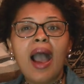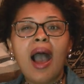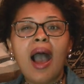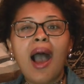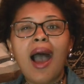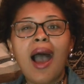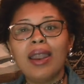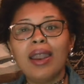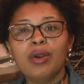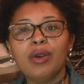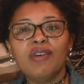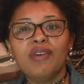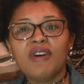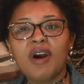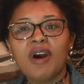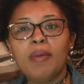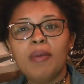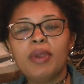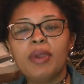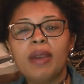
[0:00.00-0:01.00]
I don't know if
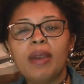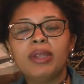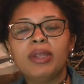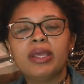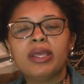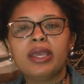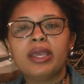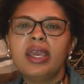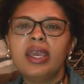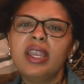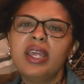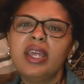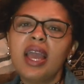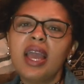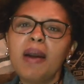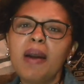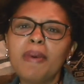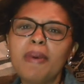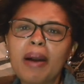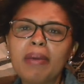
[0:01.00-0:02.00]
I'll be able to get it.
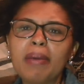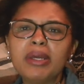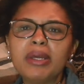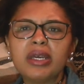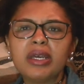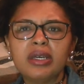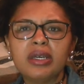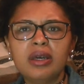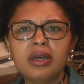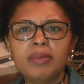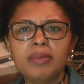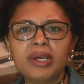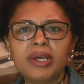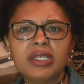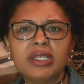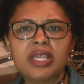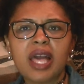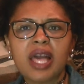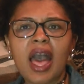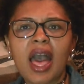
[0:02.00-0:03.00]
I probably could,
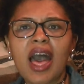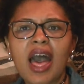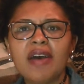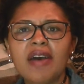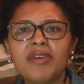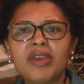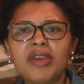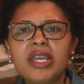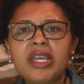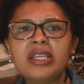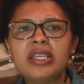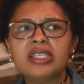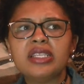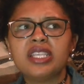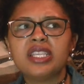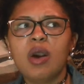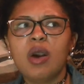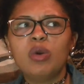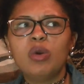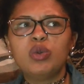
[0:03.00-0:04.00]
because I've eaten a
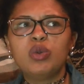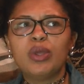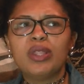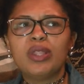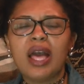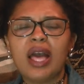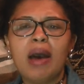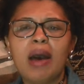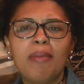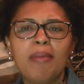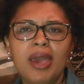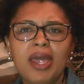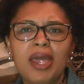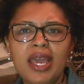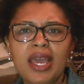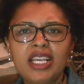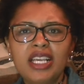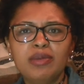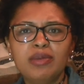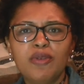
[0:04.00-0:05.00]
sandwich without
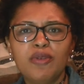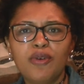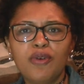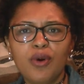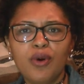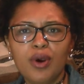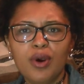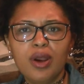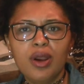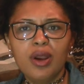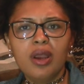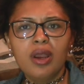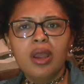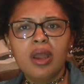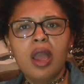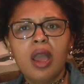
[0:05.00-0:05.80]
mayonnaise before